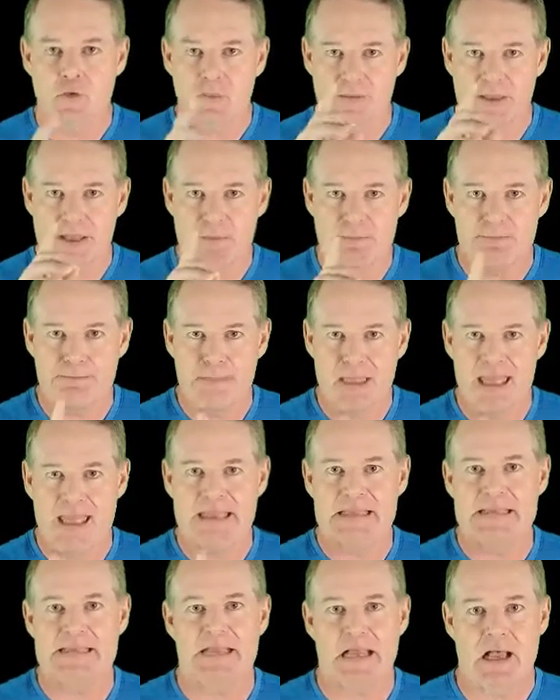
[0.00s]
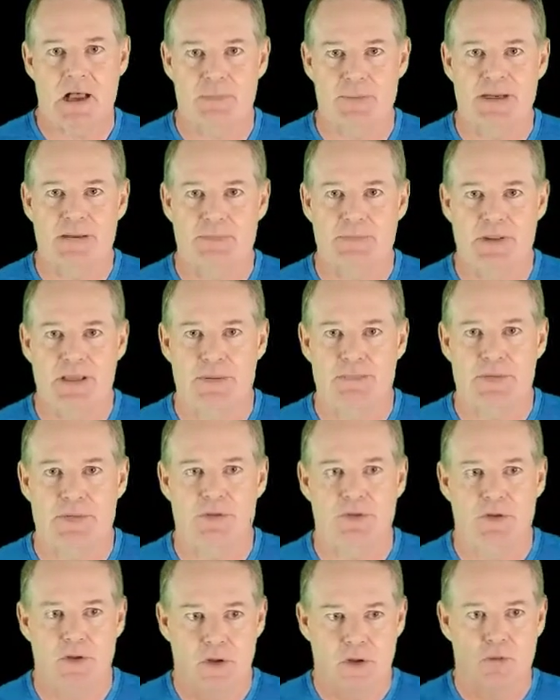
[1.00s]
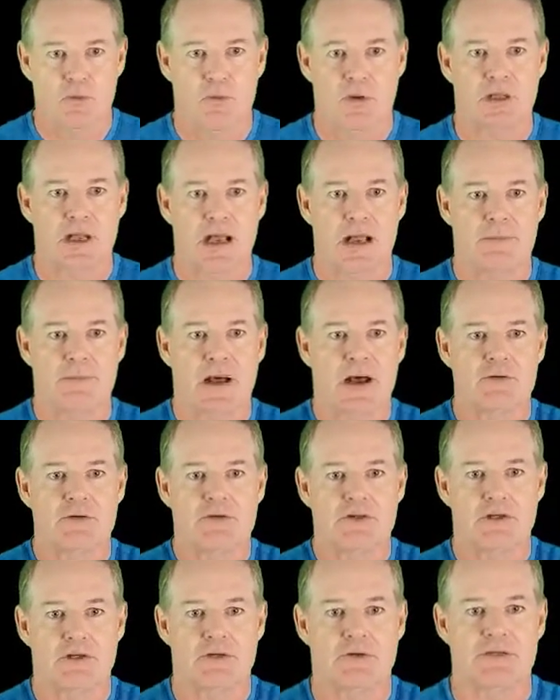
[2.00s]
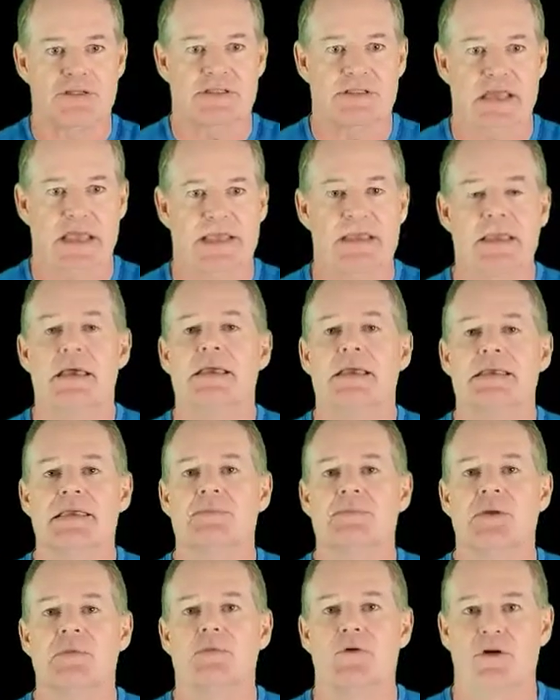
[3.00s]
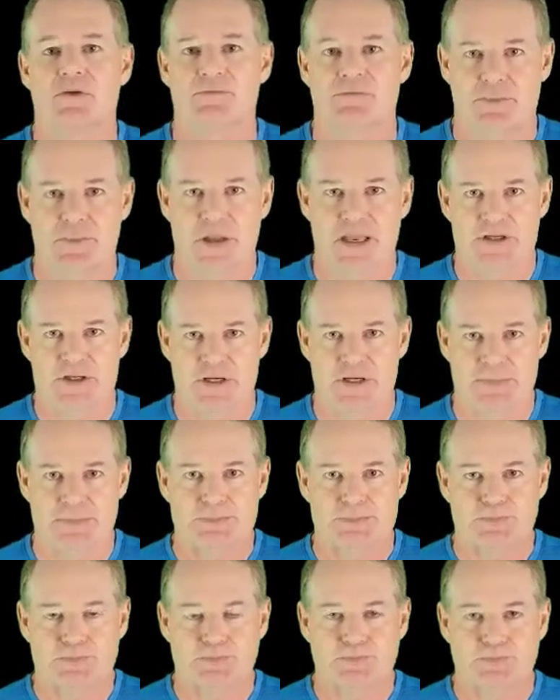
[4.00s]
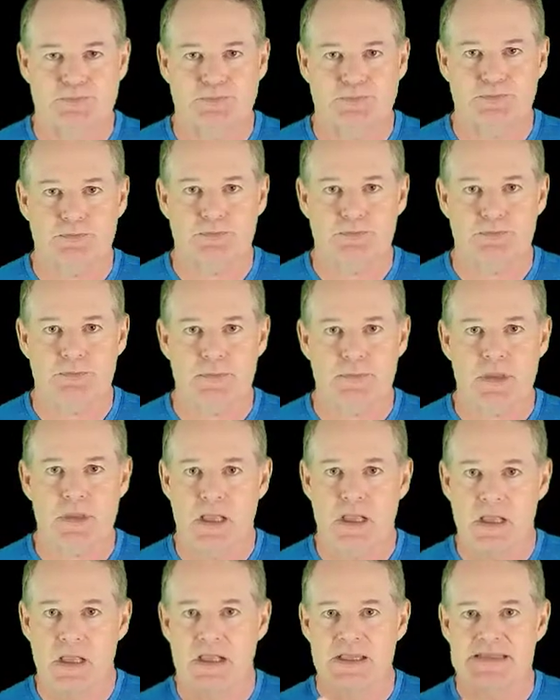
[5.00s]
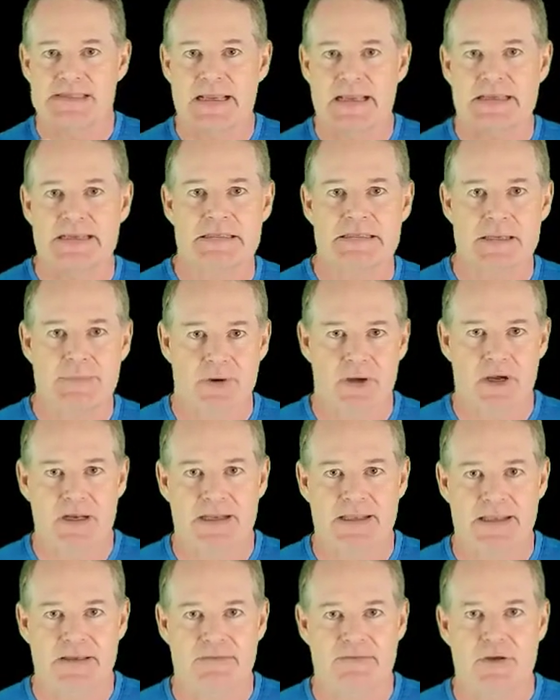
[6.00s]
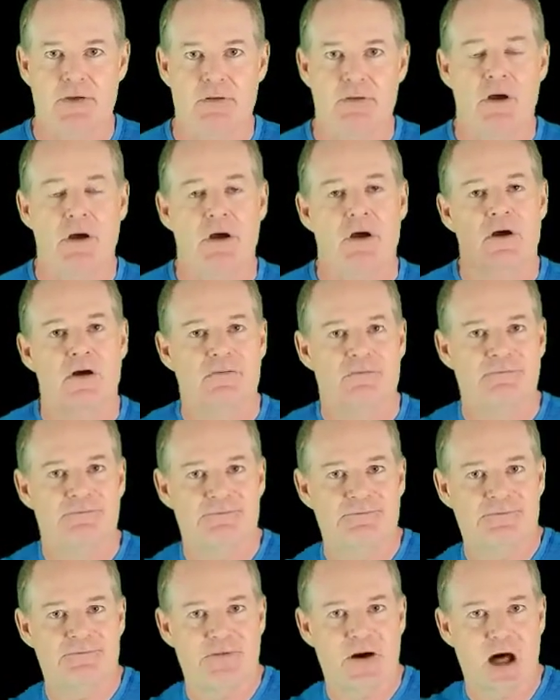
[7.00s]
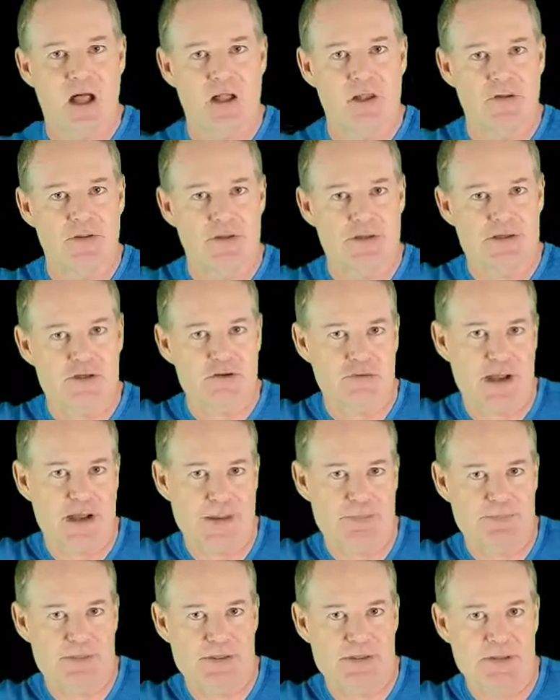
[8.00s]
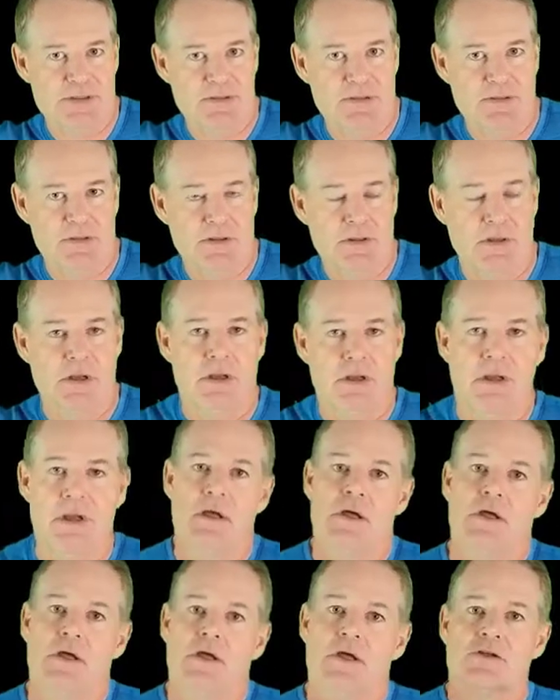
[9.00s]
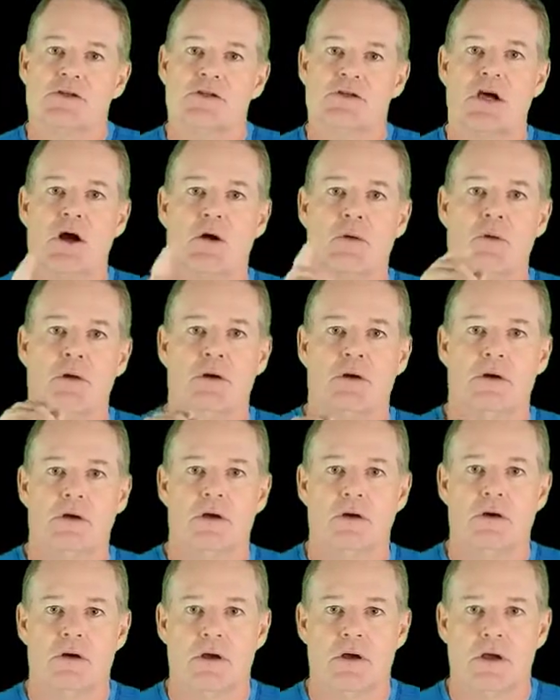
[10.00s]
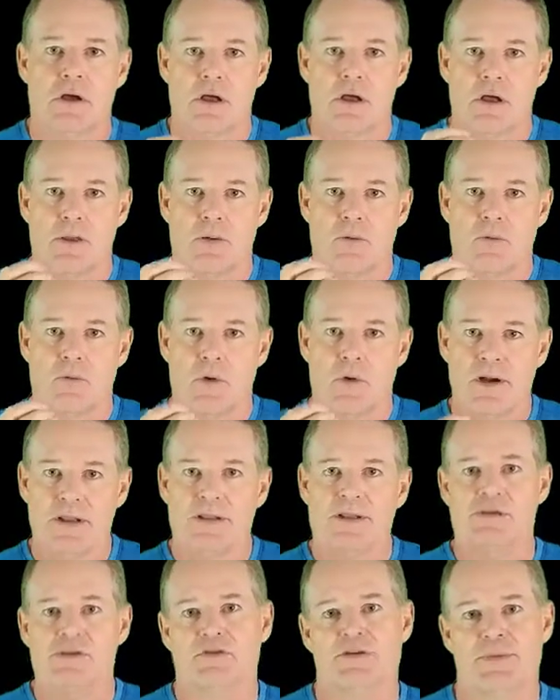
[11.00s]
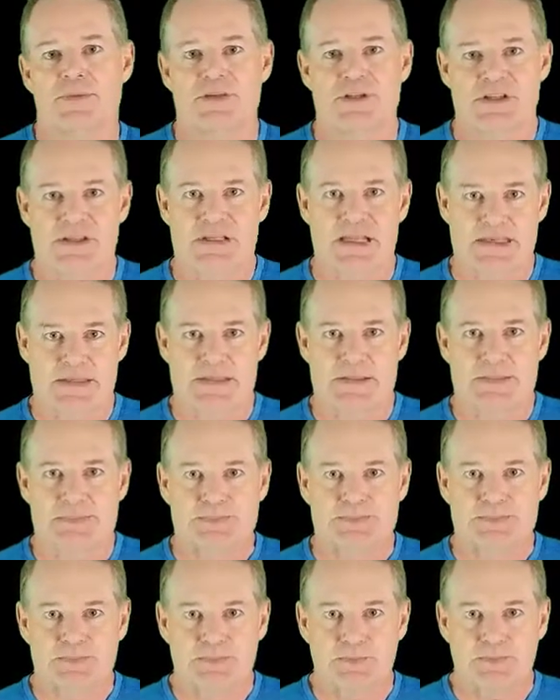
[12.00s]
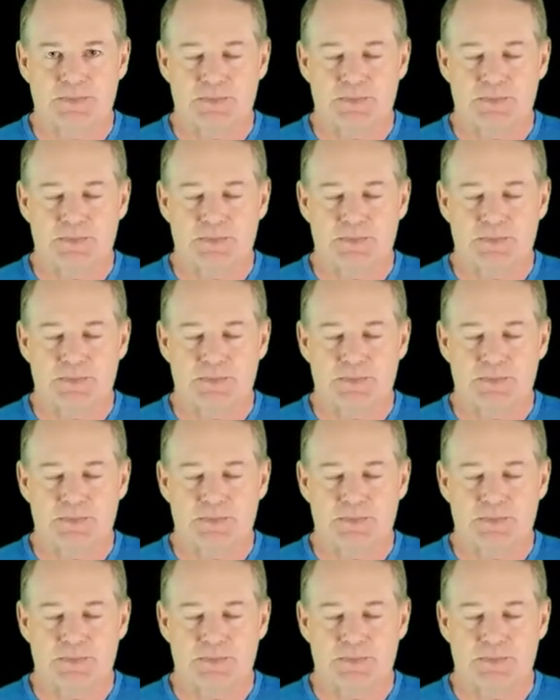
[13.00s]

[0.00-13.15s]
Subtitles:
You will be amazed how many people will come out to you and say, "Give me more information." Second tip I'm going to give you, follow the scripts. So, one of the scripts is this.